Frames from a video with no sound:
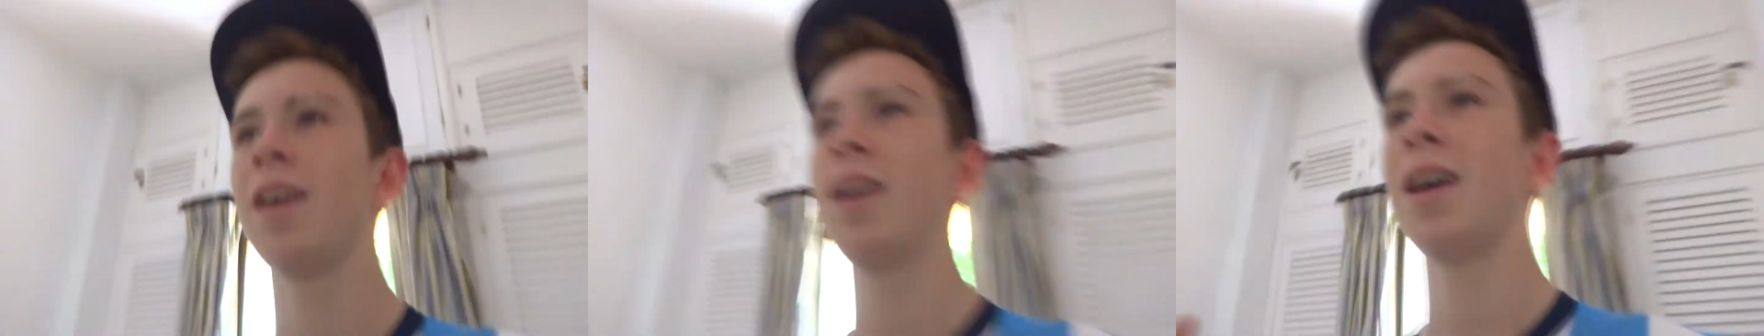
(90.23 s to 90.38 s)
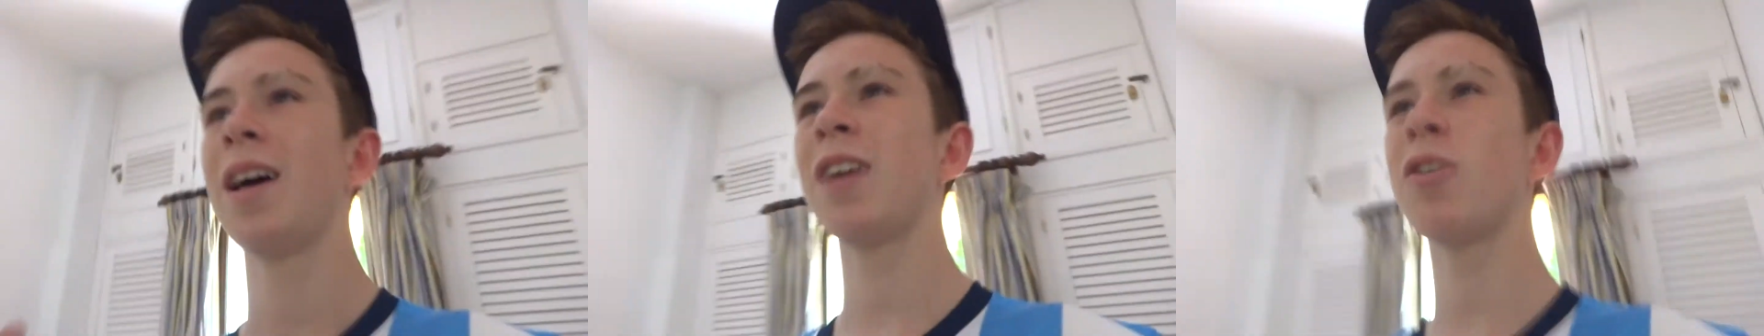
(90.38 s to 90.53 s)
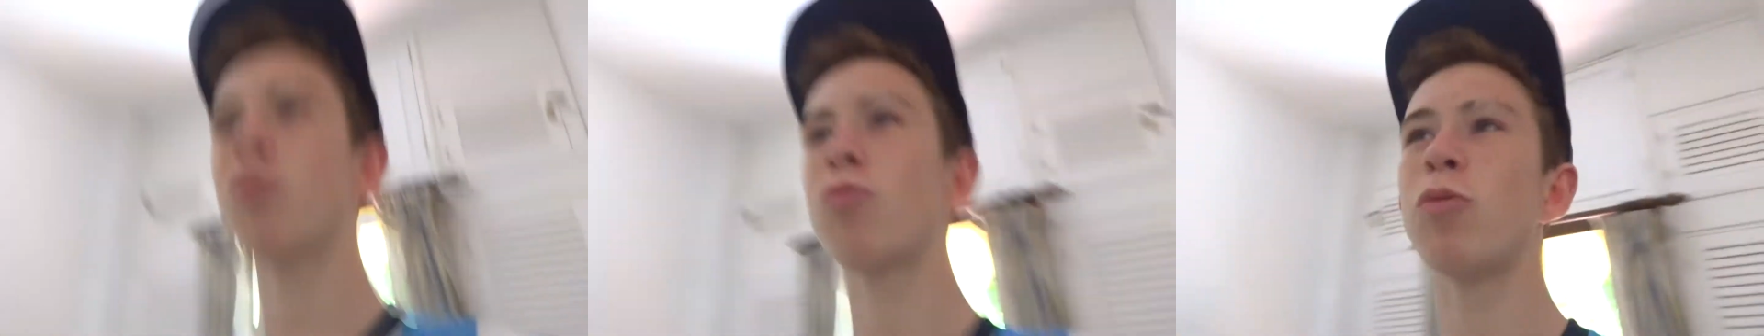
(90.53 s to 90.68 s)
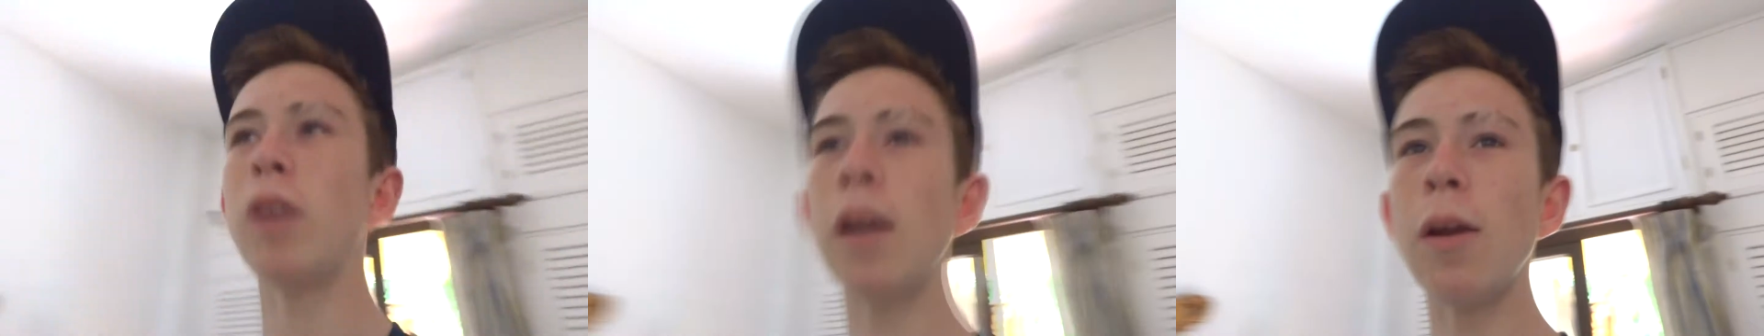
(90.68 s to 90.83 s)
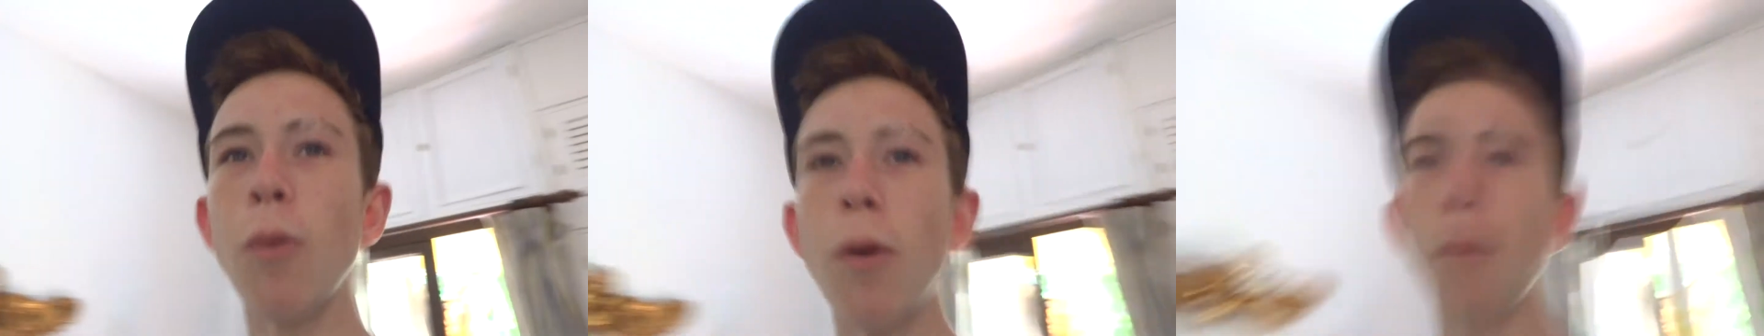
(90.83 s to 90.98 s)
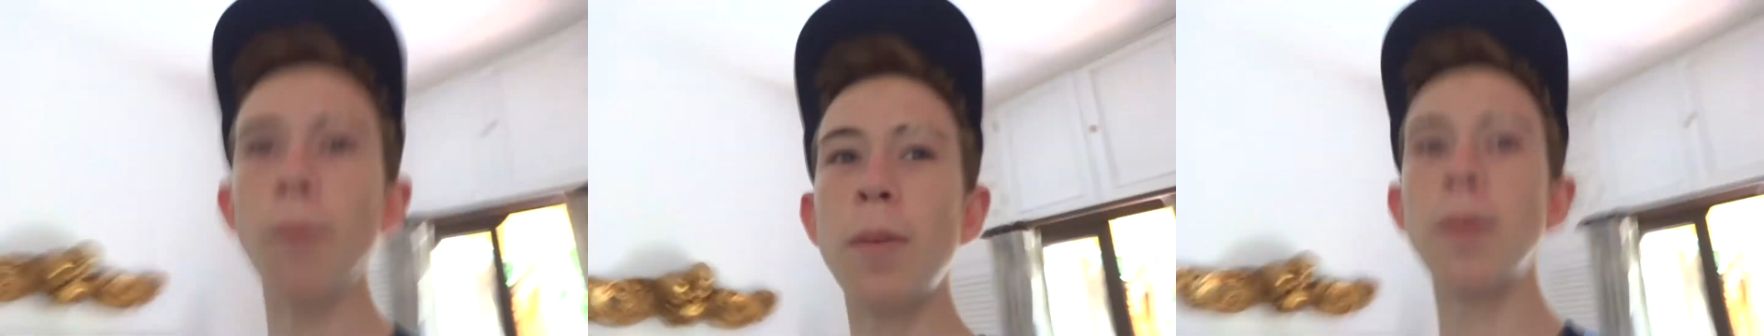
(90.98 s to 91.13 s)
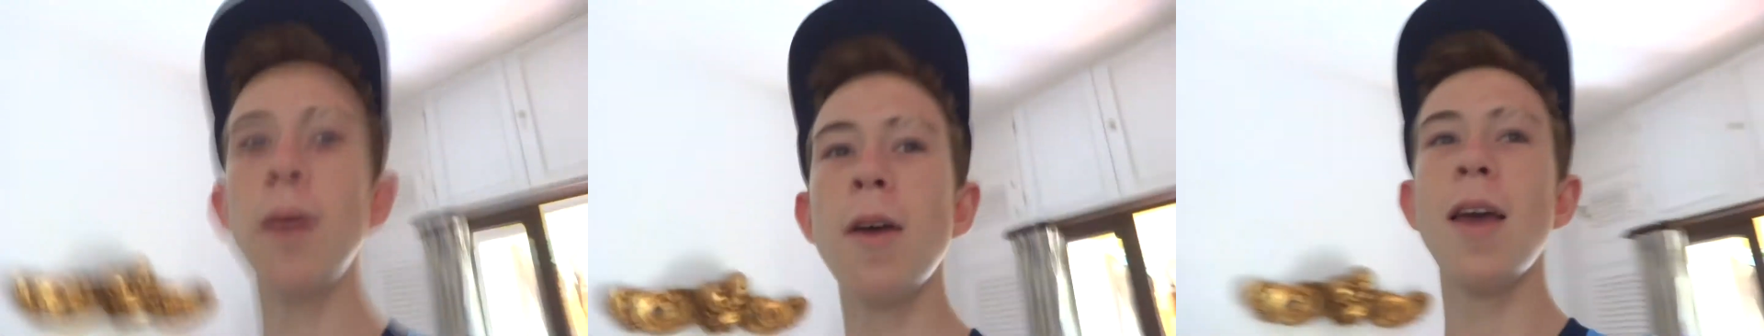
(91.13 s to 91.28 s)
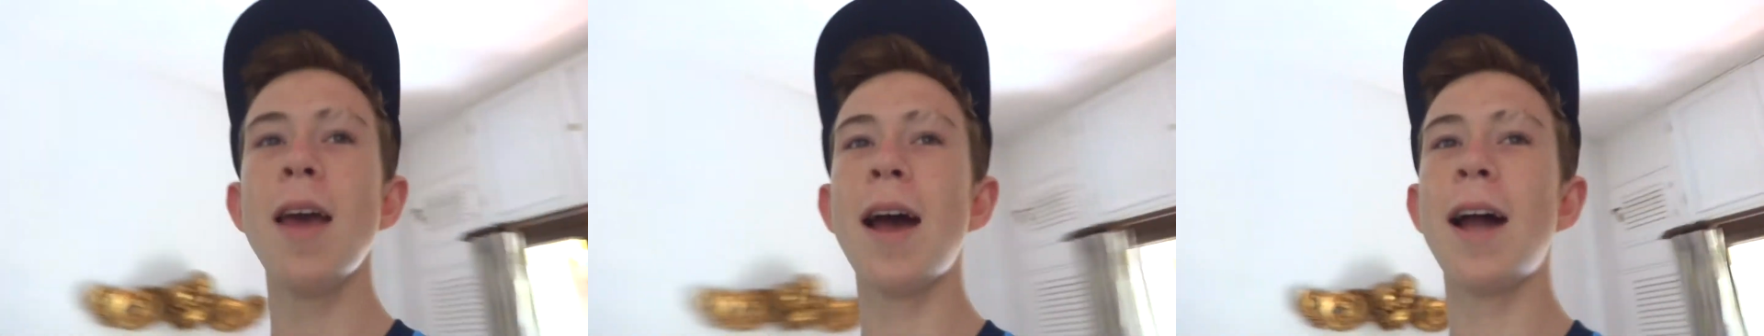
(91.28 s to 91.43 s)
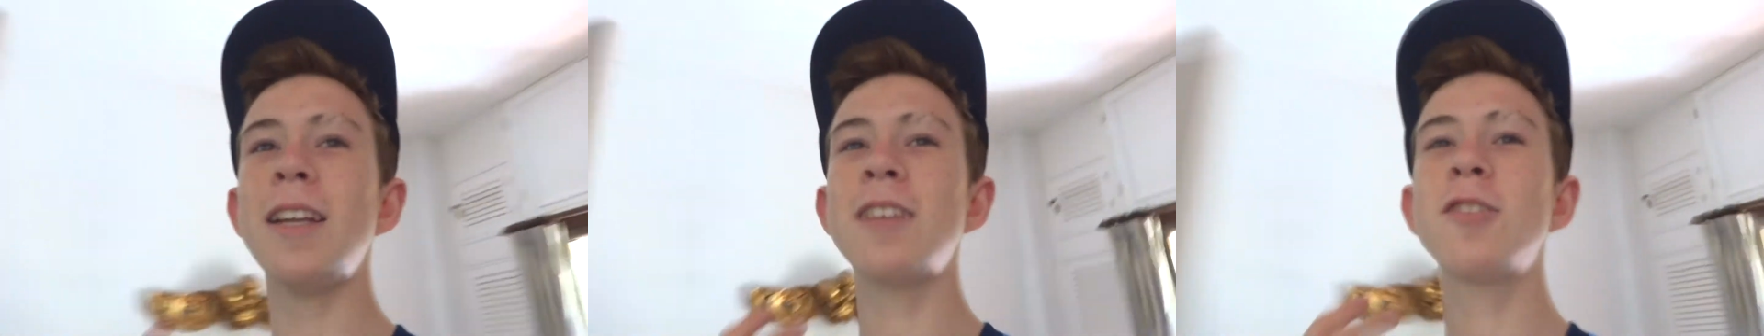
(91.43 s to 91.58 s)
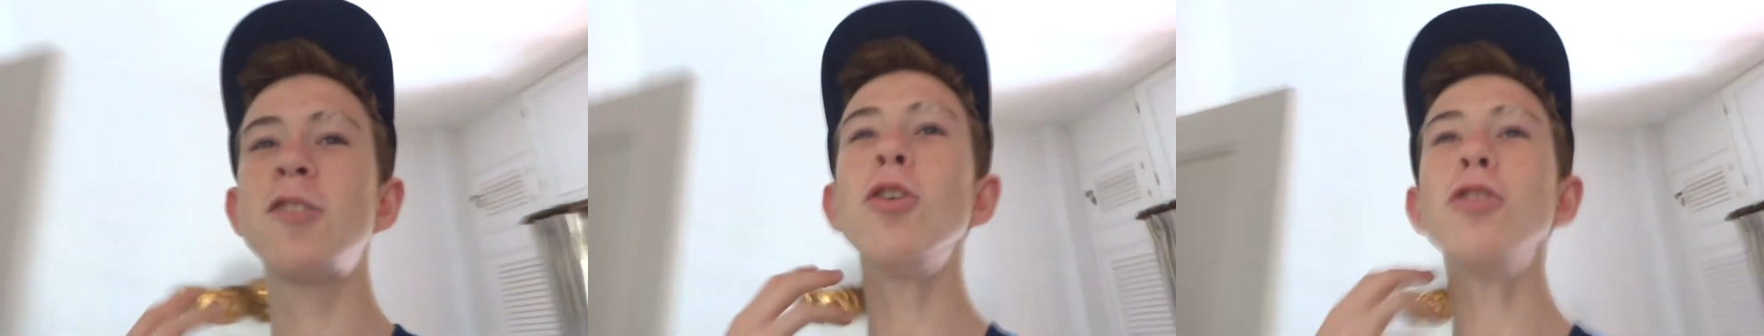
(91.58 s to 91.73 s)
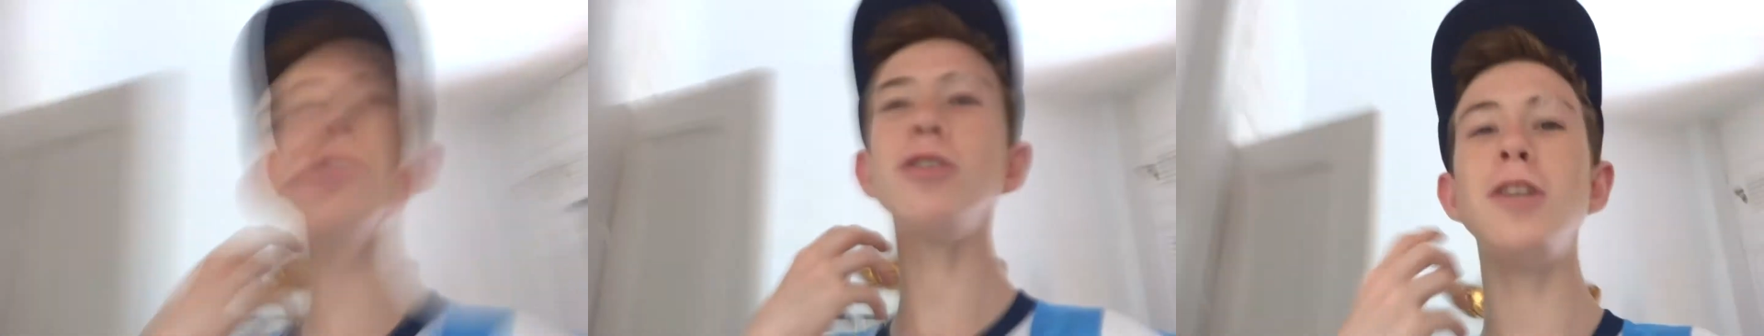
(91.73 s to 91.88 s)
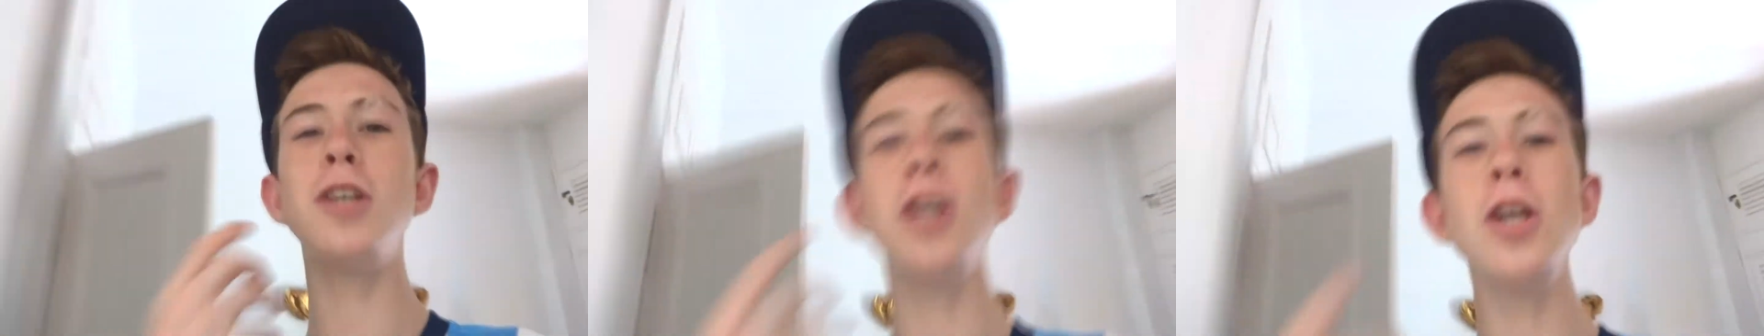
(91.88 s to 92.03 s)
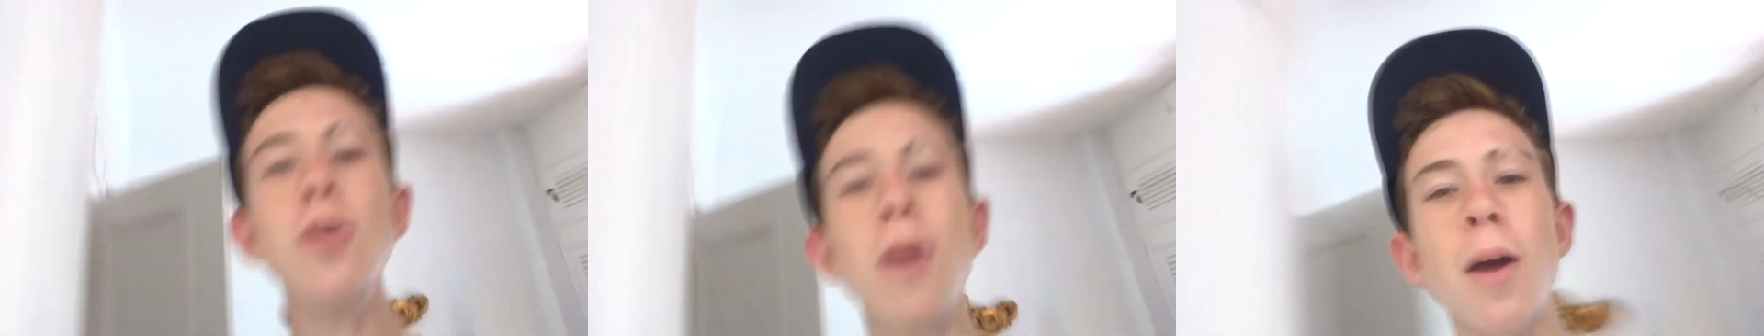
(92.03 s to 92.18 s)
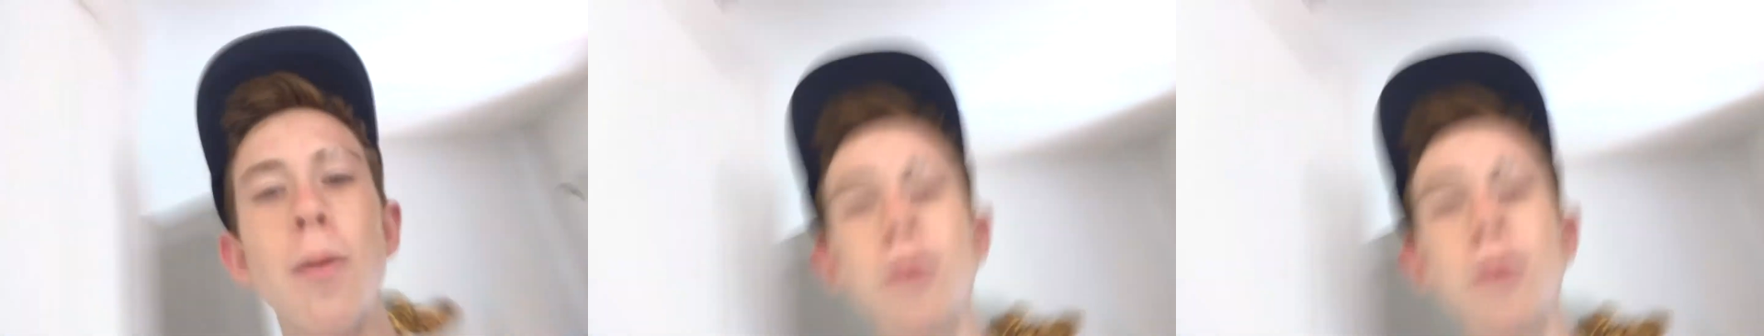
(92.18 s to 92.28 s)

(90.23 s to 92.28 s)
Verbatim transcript: I just really want, and it's not you I'm